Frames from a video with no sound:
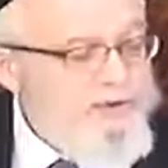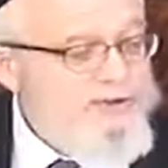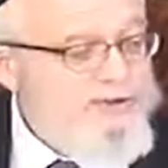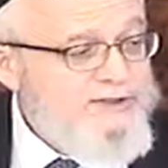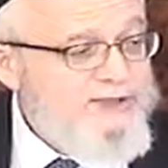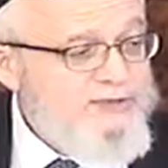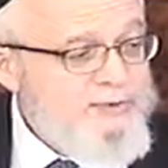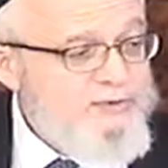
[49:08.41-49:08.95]

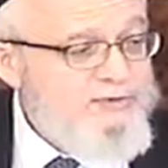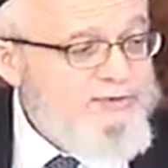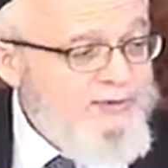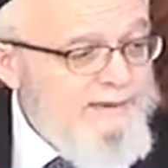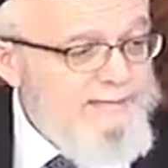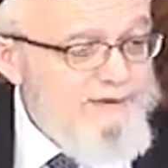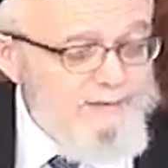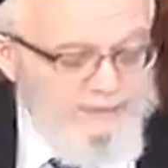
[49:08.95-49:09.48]
says to his
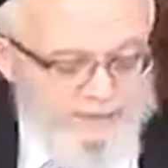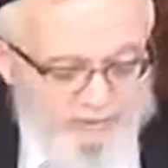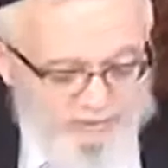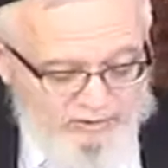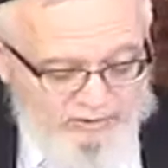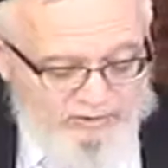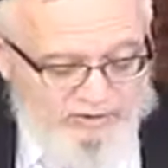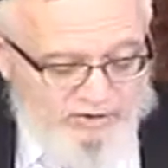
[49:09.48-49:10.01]
Rebbe, Yochanan,
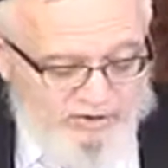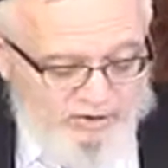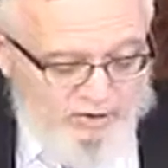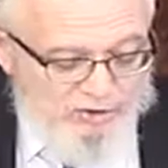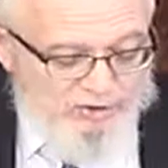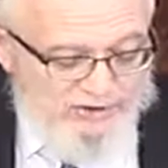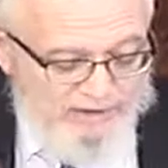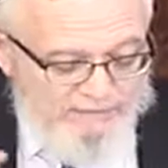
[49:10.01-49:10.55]

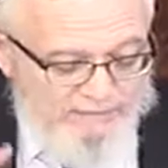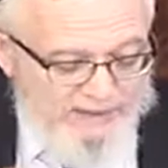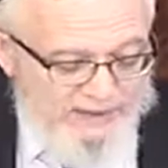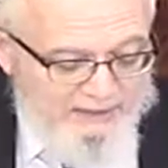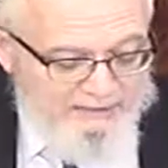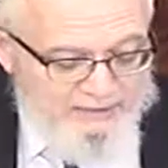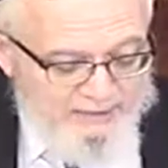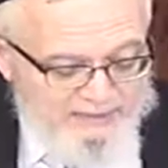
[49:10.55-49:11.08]
Yisosim PM
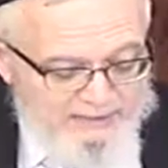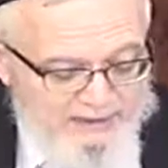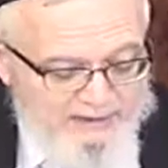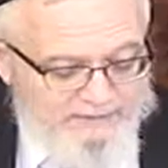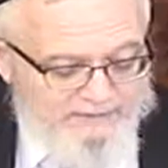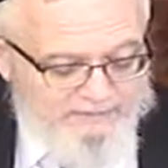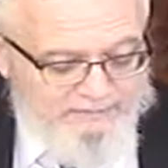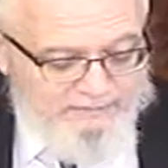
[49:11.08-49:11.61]
Shalminim.
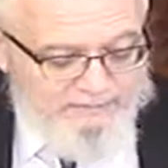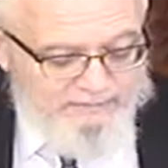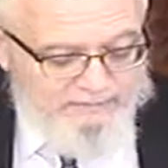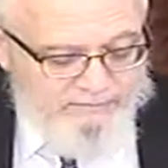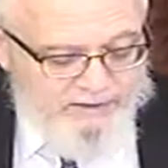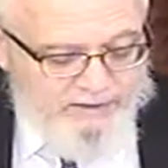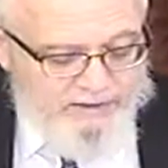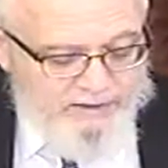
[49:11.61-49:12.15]

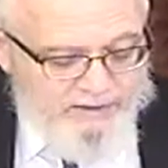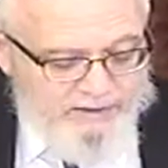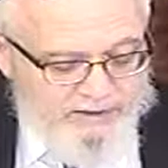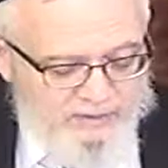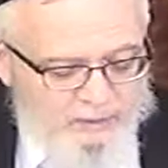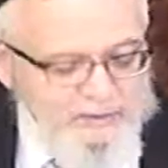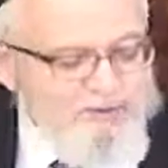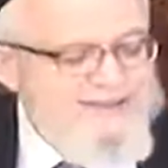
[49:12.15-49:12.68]

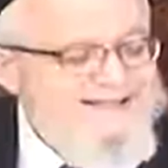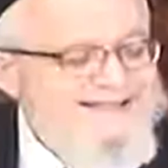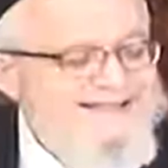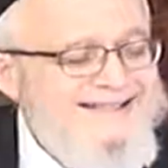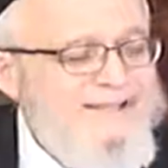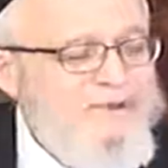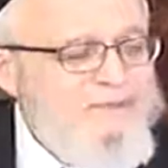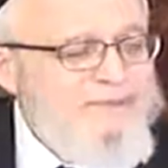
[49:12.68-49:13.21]
We should
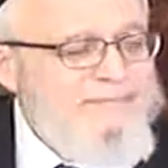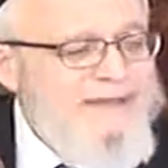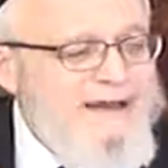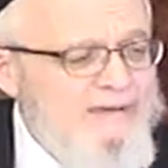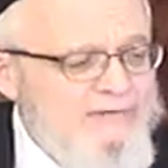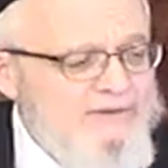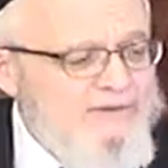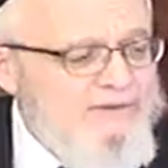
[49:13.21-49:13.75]
seal the
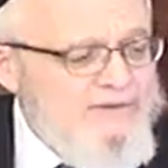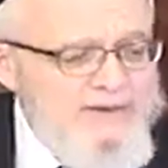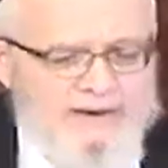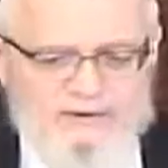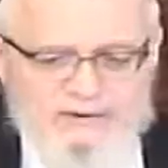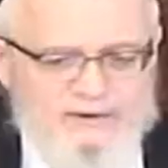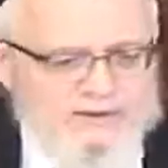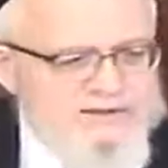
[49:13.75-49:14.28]
mouths of the
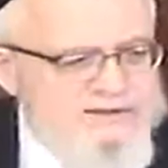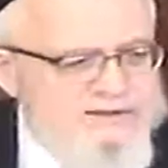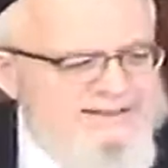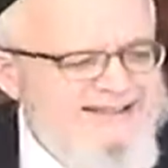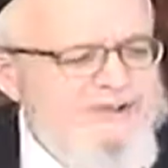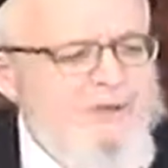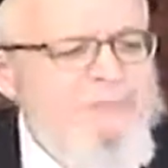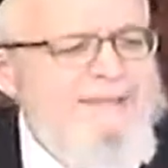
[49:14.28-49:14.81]
heretics.
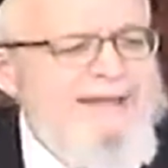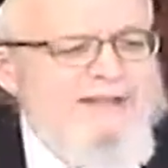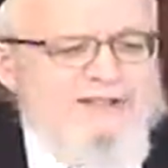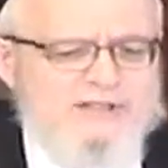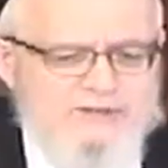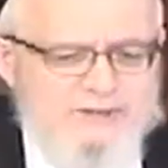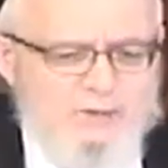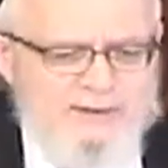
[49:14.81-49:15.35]
There's no
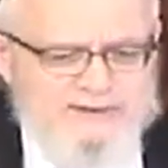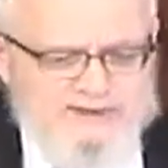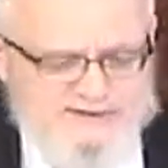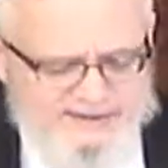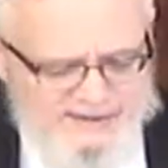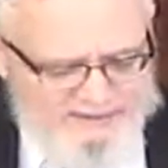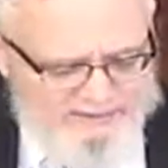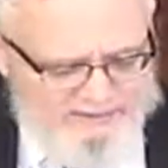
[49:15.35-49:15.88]
basis for what they're
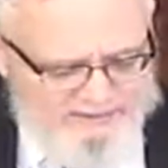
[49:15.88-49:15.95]
saying.